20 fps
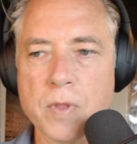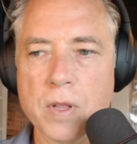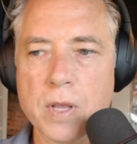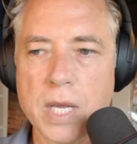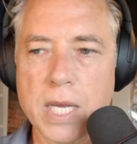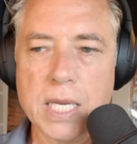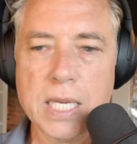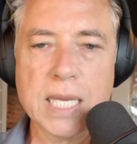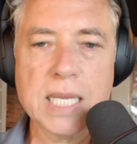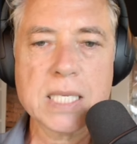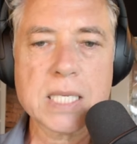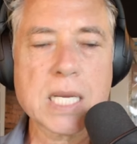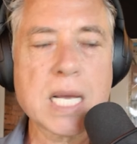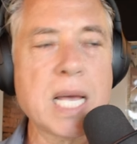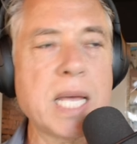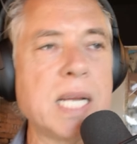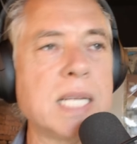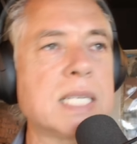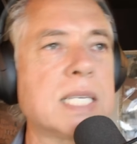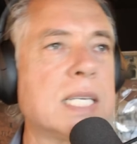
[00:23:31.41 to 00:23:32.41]
It's
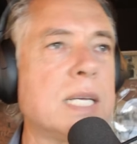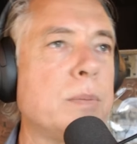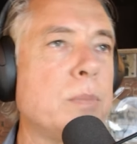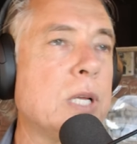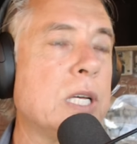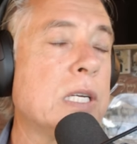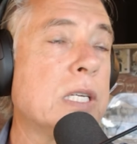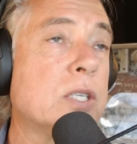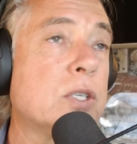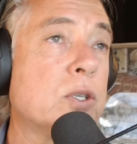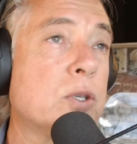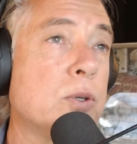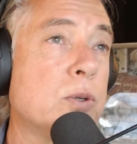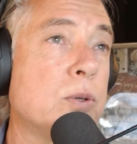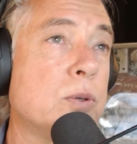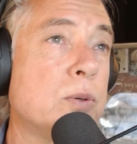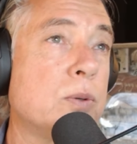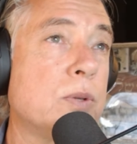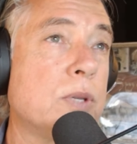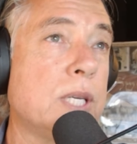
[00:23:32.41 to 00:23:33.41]
kind of similar
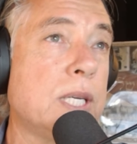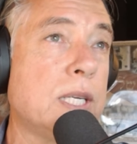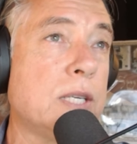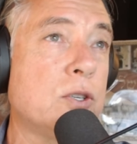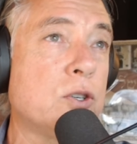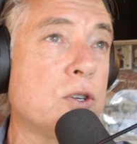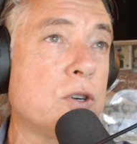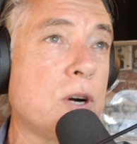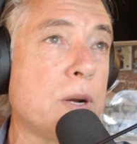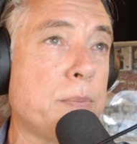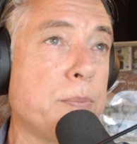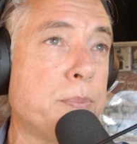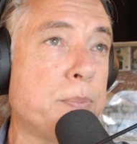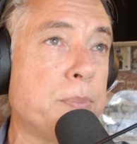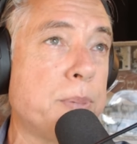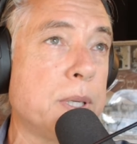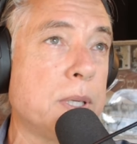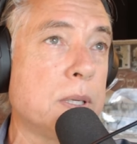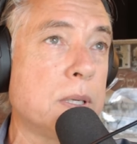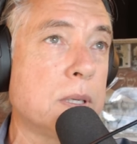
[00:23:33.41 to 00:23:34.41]
to the Trump
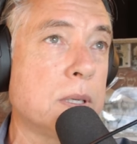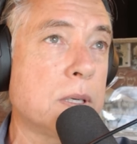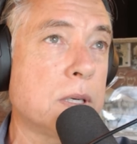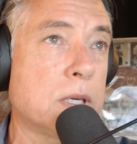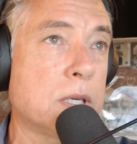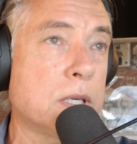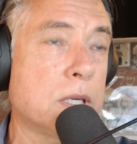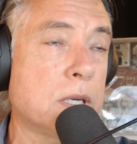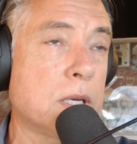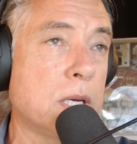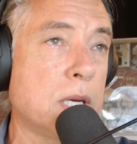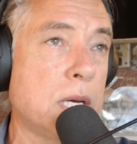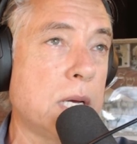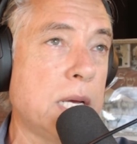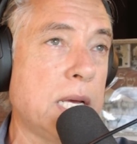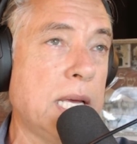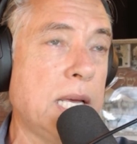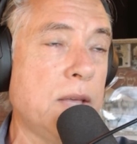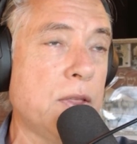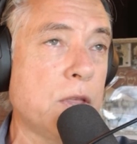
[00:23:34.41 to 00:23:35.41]

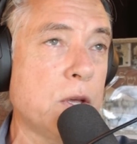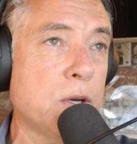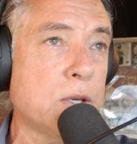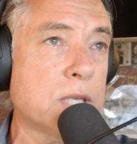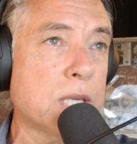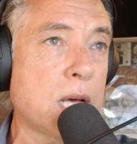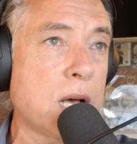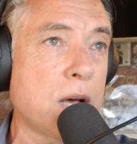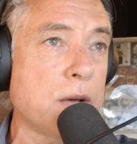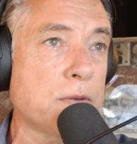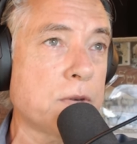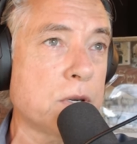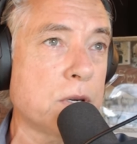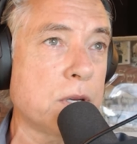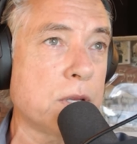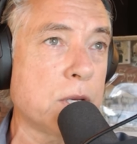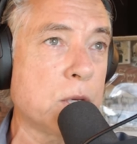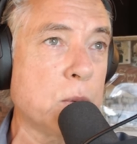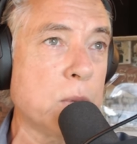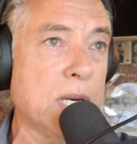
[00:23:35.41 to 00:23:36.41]
ethos
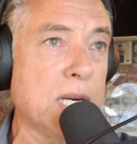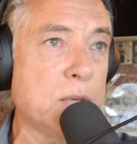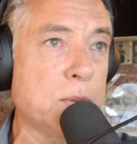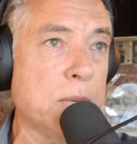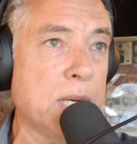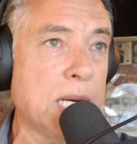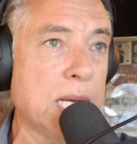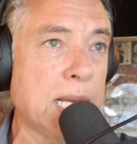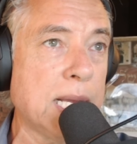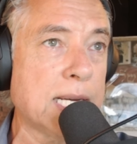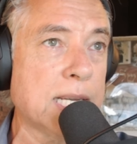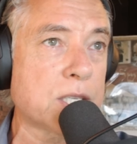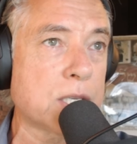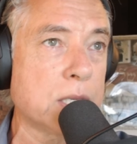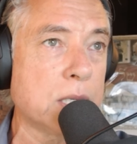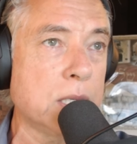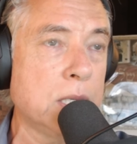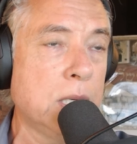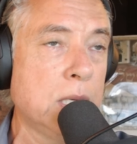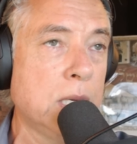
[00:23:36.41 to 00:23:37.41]
after the 2020
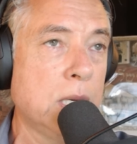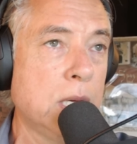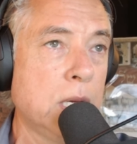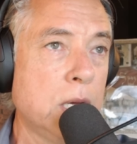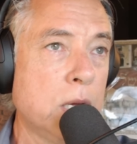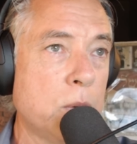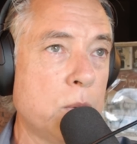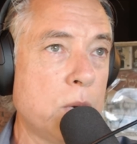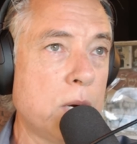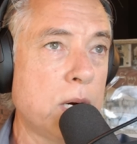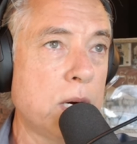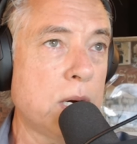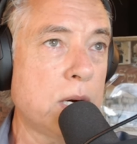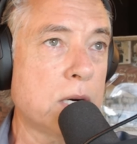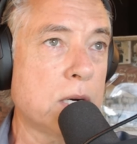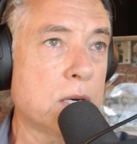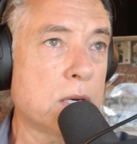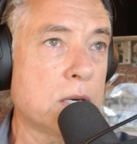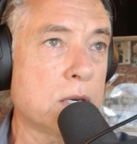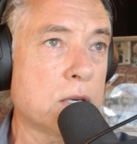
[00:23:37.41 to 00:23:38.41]
election,
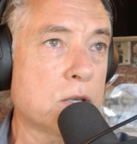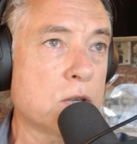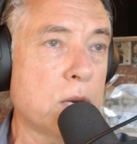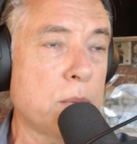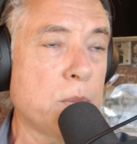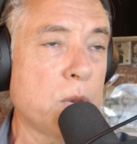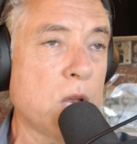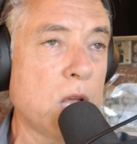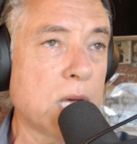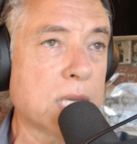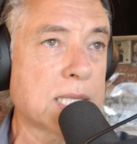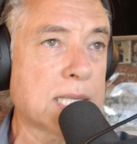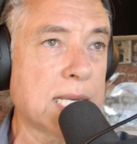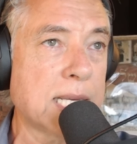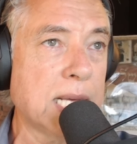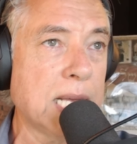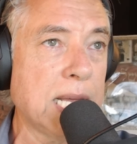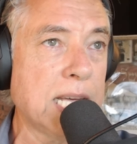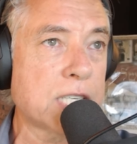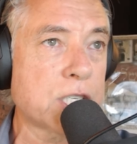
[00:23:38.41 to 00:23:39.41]
where Trump lost the
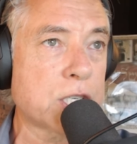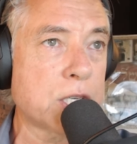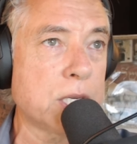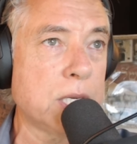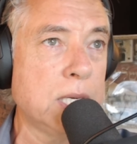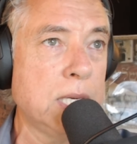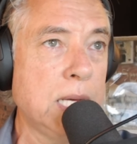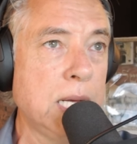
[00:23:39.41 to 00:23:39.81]
election